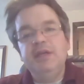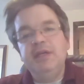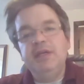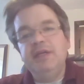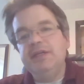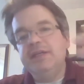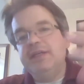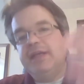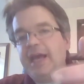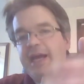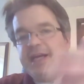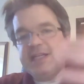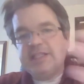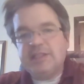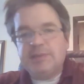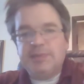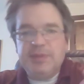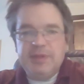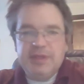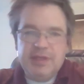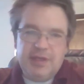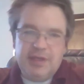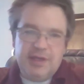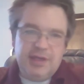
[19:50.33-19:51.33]
And
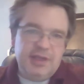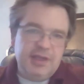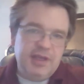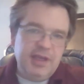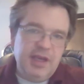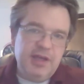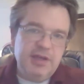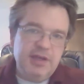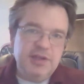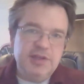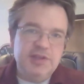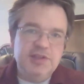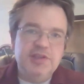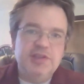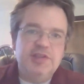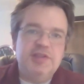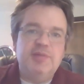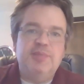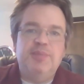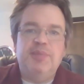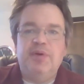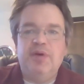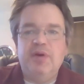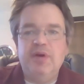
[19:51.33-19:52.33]
Gatsby, yet again, is
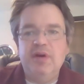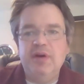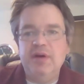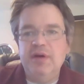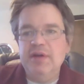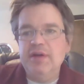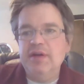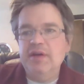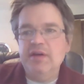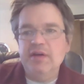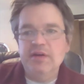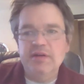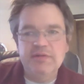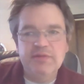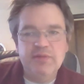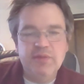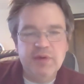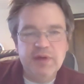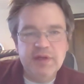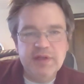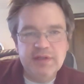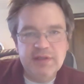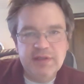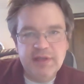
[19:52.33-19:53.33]
just a pawn of
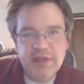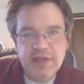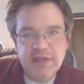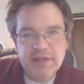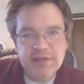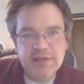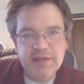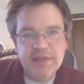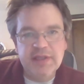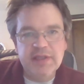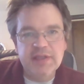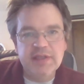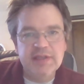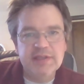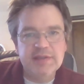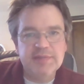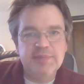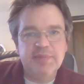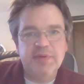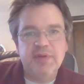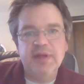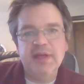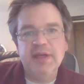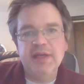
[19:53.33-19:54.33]
what Daisy is
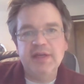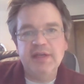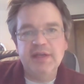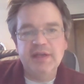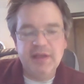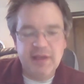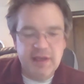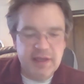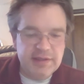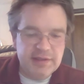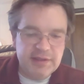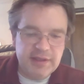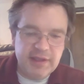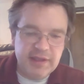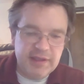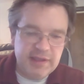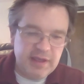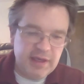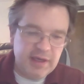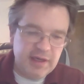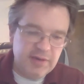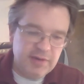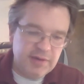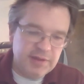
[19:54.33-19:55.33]
planning as a
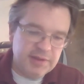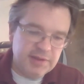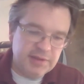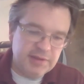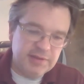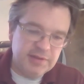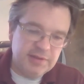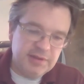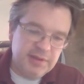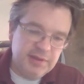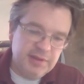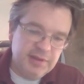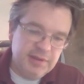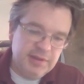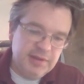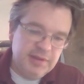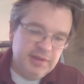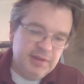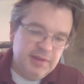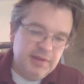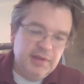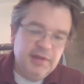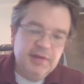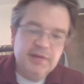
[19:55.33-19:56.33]
character.
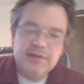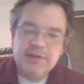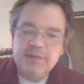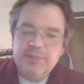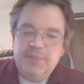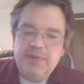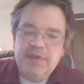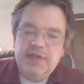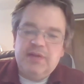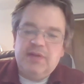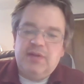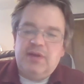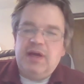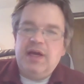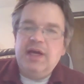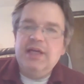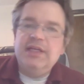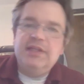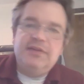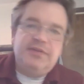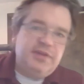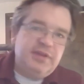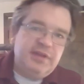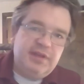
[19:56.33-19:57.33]
The big
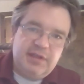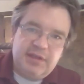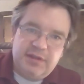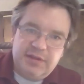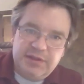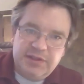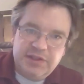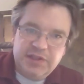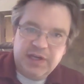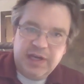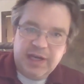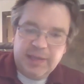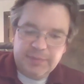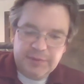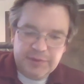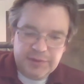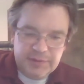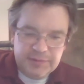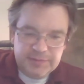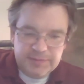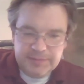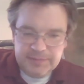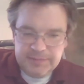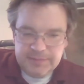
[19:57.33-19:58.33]
line at the end of the
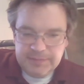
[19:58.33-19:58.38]
chapter.